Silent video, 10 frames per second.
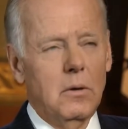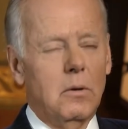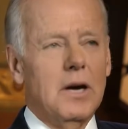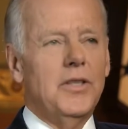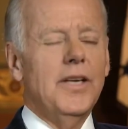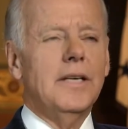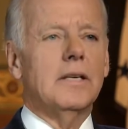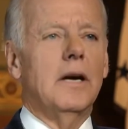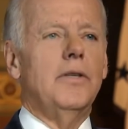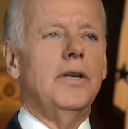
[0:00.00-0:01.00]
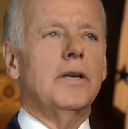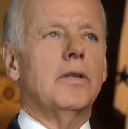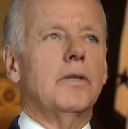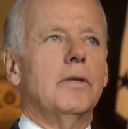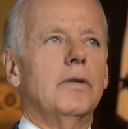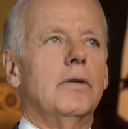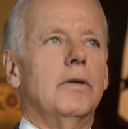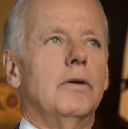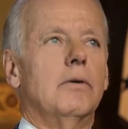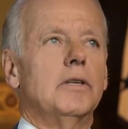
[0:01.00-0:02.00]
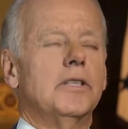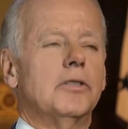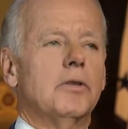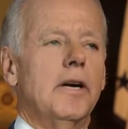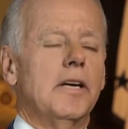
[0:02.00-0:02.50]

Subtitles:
Well, I think what she's trying to